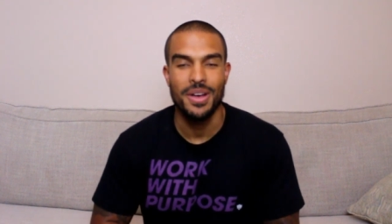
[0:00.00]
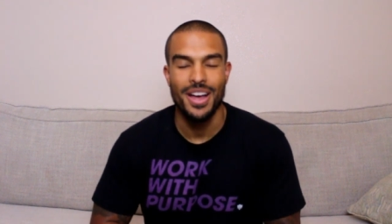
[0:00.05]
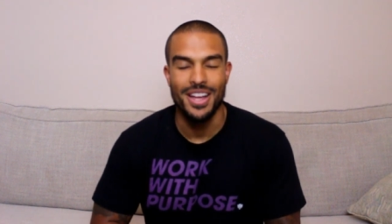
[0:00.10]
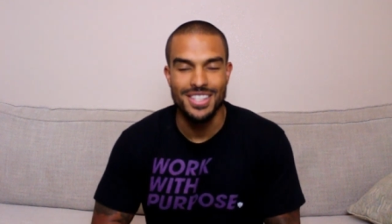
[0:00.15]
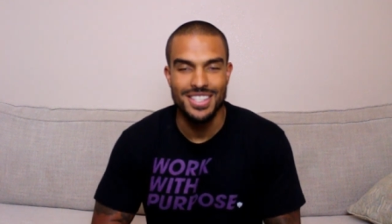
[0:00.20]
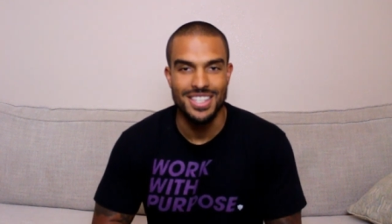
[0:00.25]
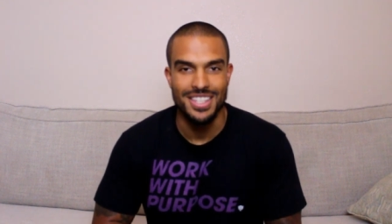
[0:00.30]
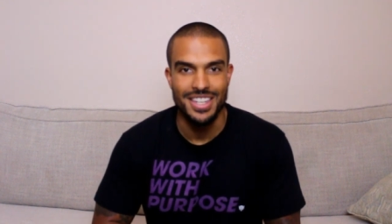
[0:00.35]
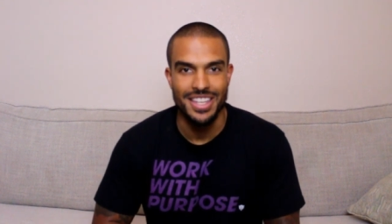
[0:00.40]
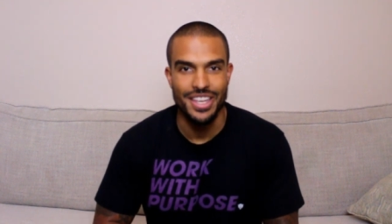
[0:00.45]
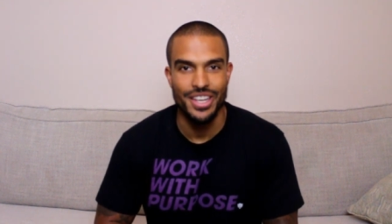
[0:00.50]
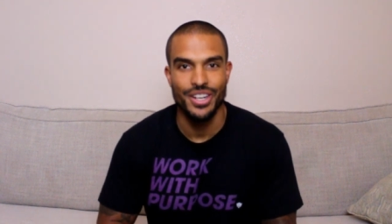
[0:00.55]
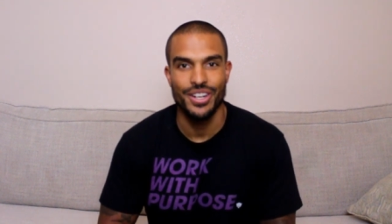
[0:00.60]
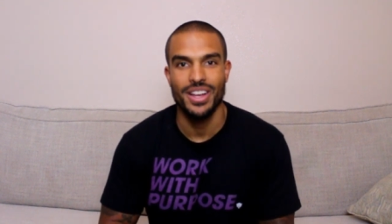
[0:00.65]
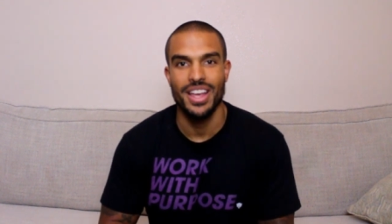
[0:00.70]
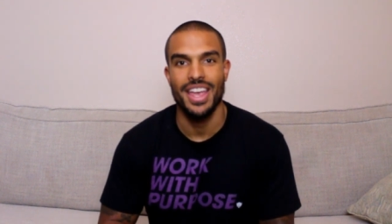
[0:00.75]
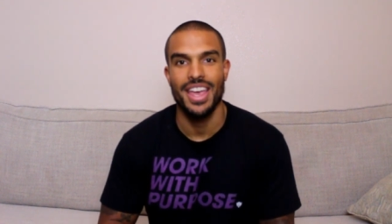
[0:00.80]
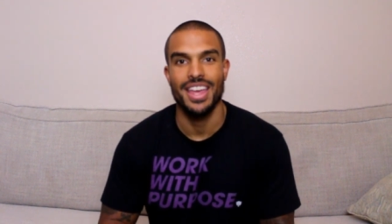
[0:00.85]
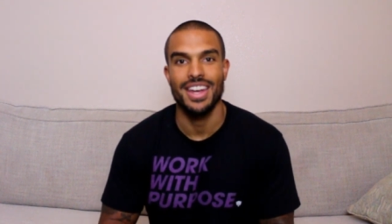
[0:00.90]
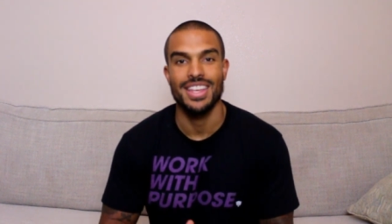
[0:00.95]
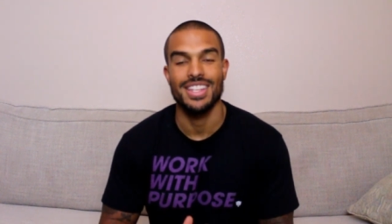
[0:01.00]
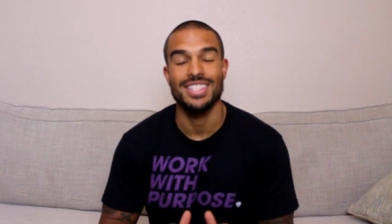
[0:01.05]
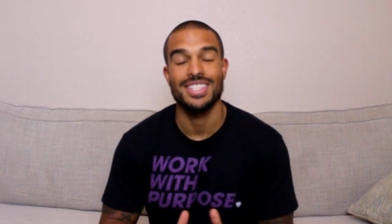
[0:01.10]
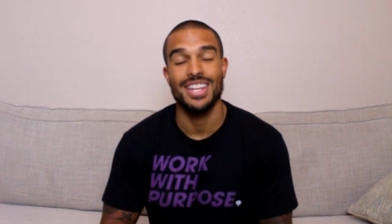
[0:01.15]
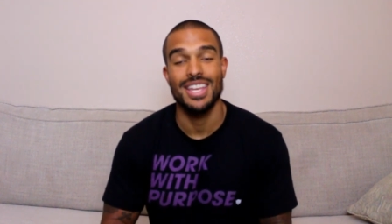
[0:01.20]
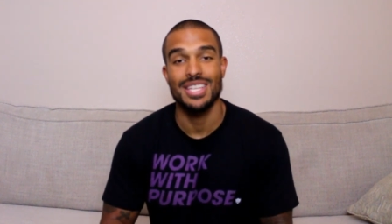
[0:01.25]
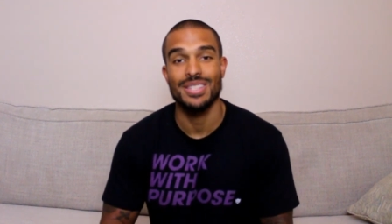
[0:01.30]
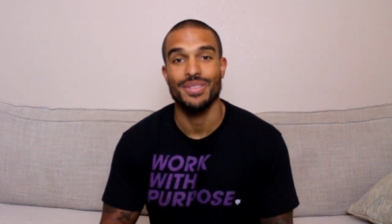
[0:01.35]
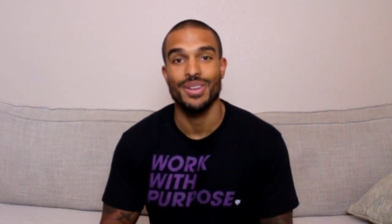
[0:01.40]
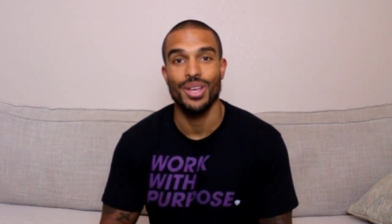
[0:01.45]
Hudson here and in
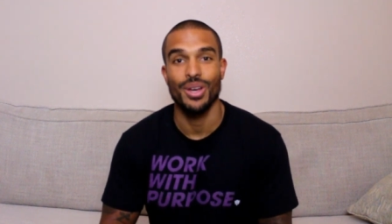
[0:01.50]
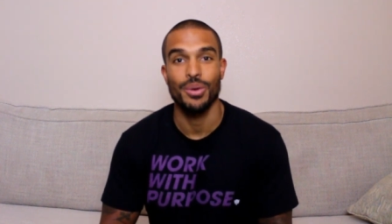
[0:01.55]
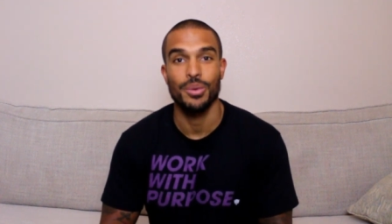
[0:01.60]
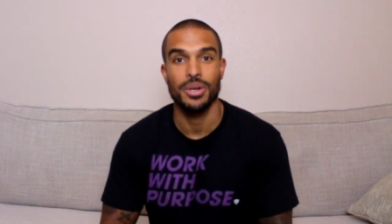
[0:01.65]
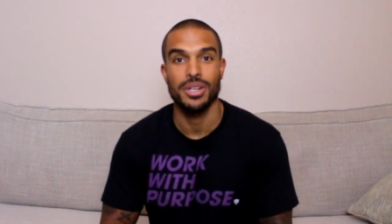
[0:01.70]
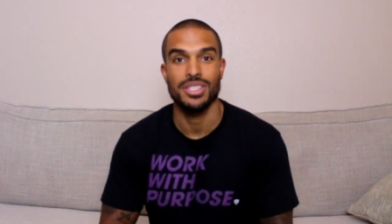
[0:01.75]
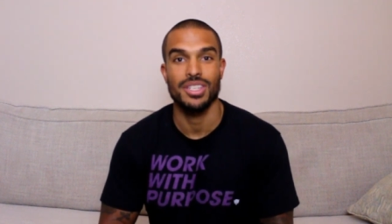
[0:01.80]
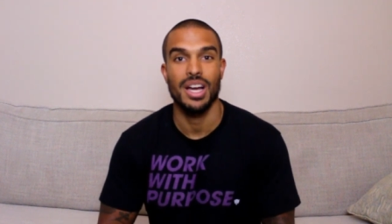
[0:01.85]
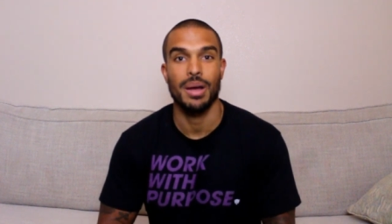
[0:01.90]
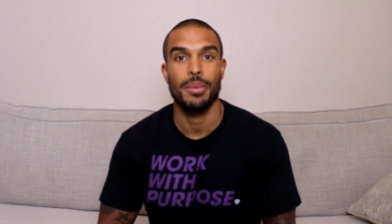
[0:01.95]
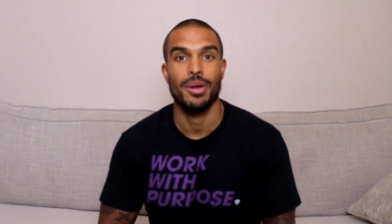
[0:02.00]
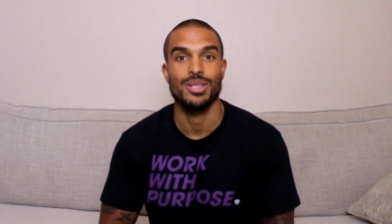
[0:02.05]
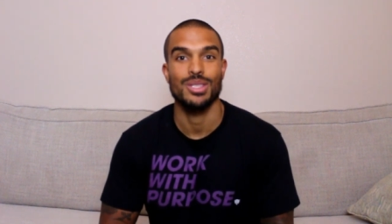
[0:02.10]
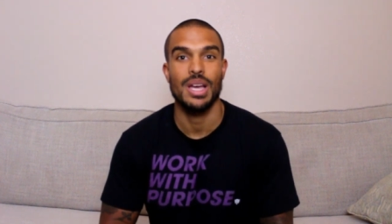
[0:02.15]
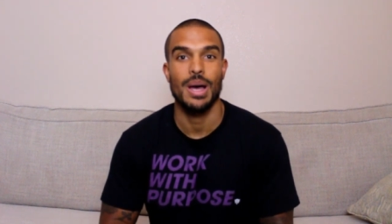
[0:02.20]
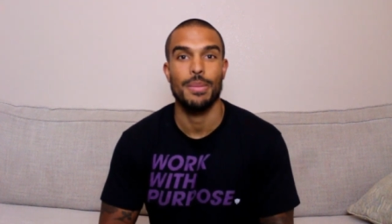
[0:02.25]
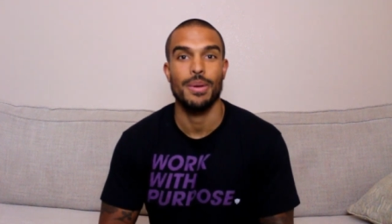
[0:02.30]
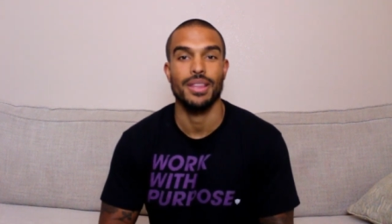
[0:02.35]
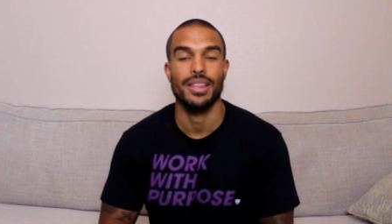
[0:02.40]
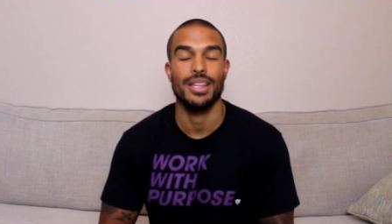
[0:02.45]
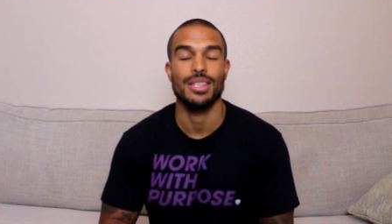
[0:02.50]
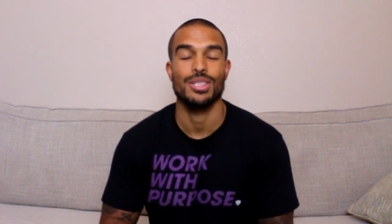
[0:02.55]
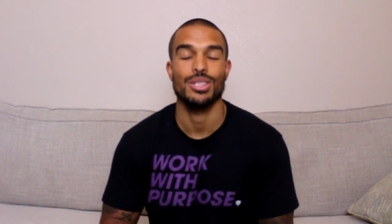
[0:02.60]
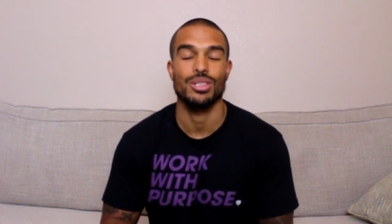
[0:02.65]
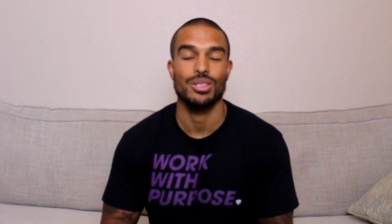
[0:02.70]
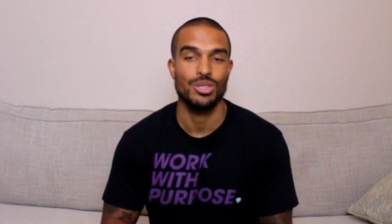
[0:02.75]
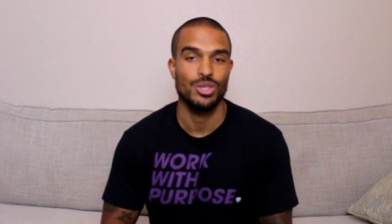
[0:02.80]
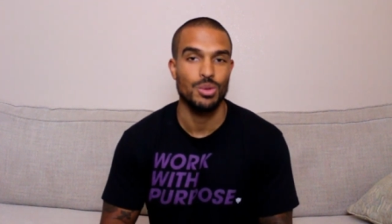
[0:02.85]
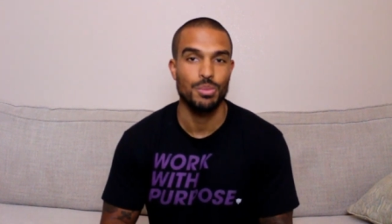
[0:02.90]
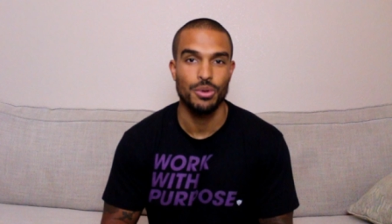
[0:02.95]
today's video we're going to talk about a topic that's
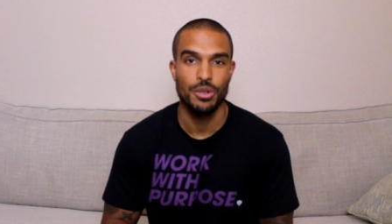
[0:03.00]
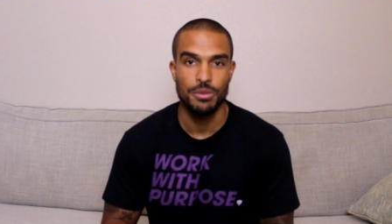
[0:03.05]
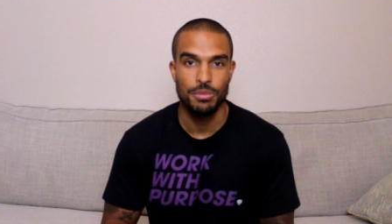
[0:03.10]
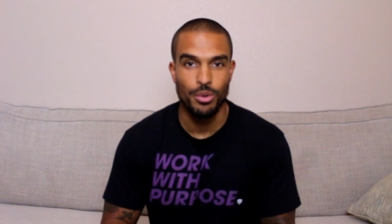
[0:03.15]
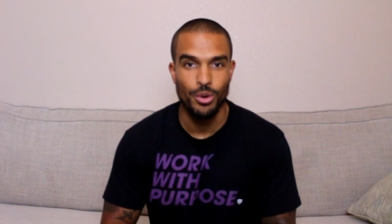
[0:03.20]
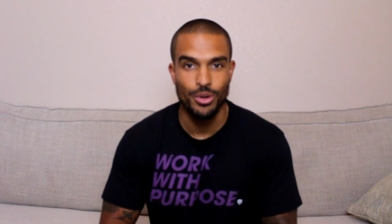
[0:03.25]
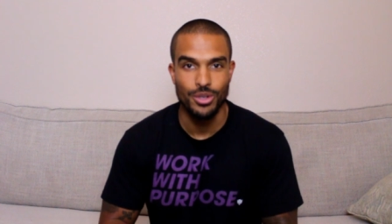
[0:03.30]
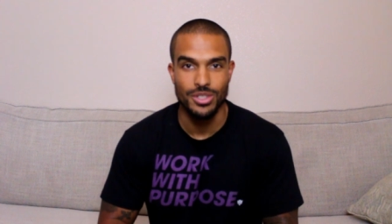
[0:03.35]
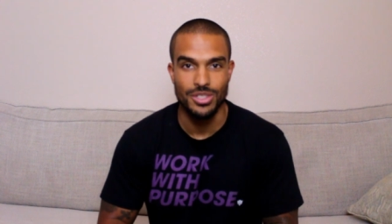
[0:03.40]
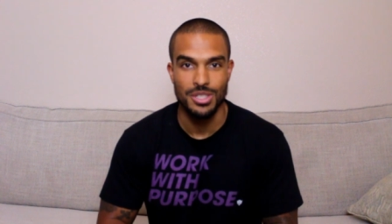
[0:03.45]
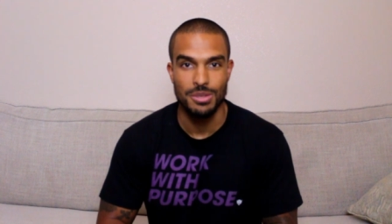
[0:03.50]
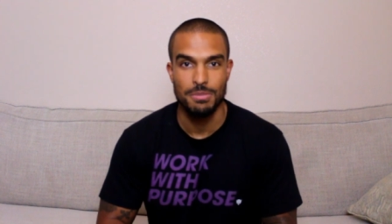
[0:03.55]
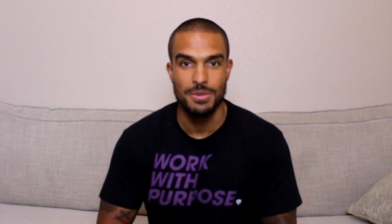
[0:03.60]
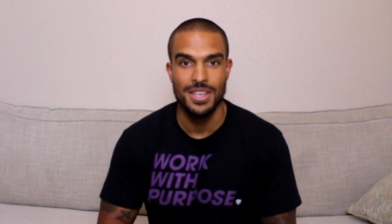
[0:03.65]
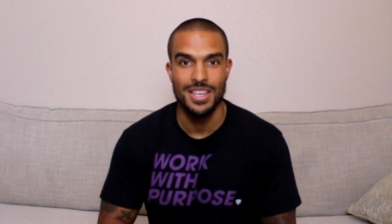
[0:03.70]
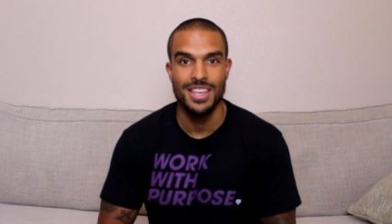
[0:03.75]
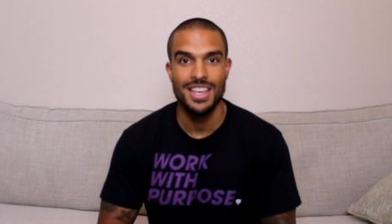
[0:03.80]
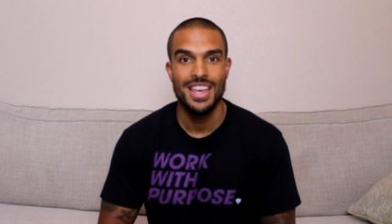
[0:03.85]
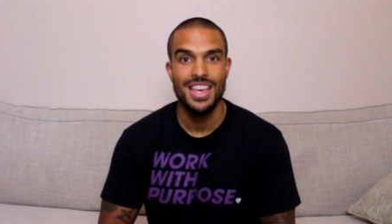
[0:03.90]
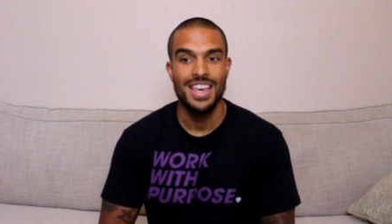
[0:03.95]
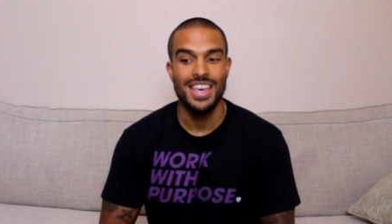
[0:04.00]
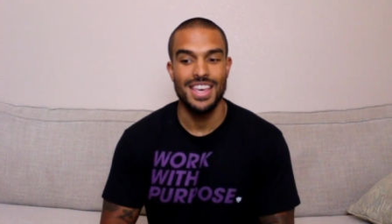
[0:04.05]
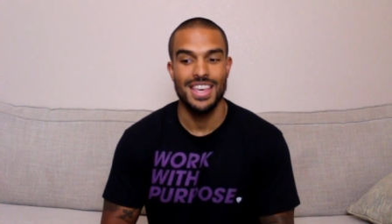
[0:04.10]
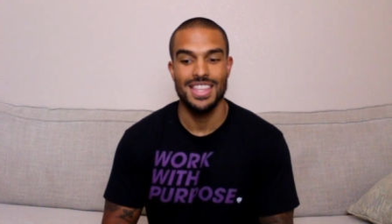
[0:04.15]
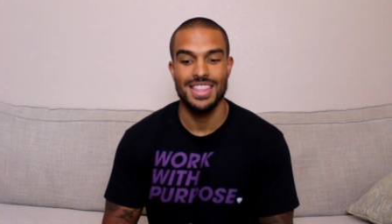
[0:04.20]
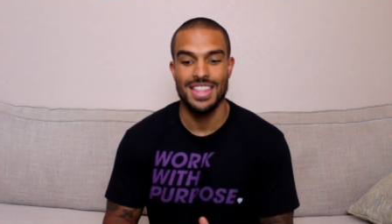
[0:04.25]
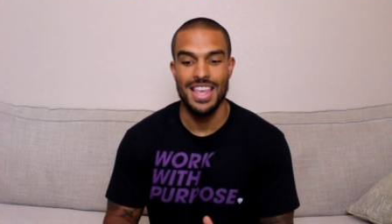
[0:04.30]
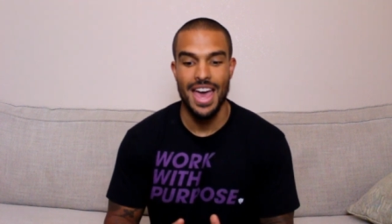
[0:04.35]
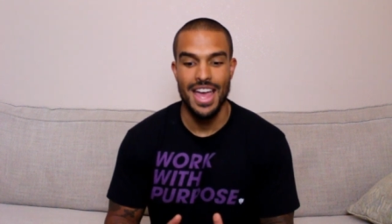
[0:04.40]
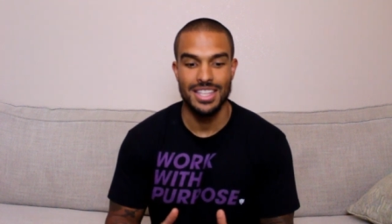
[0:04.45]
super important to me
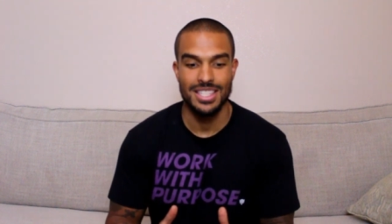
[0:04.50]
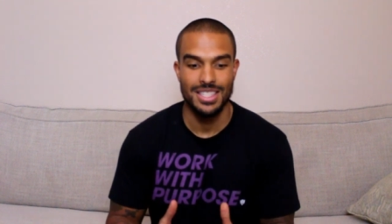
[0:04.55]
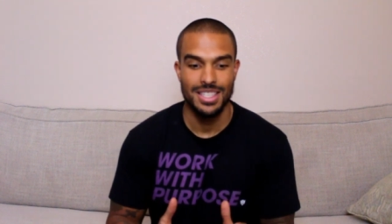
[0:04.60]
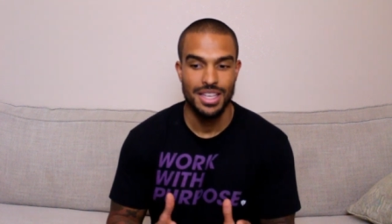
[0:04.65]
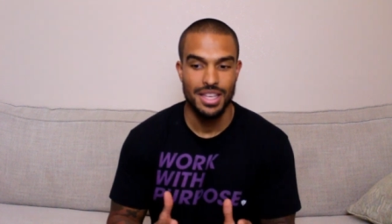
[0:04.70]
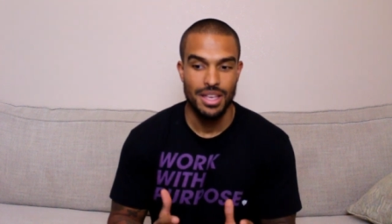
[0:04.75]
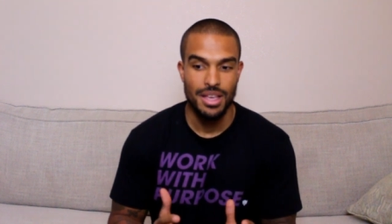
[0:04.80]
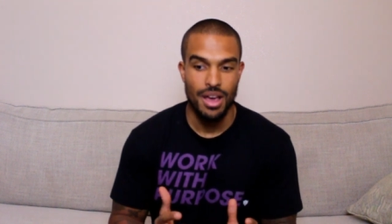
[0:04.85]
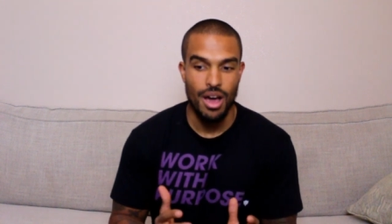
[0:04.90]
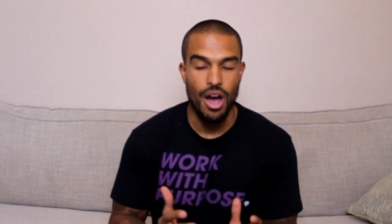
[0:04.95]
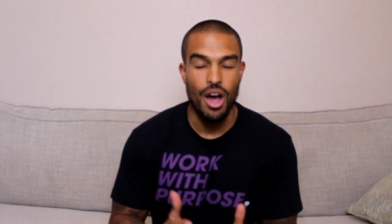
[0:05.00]
and that's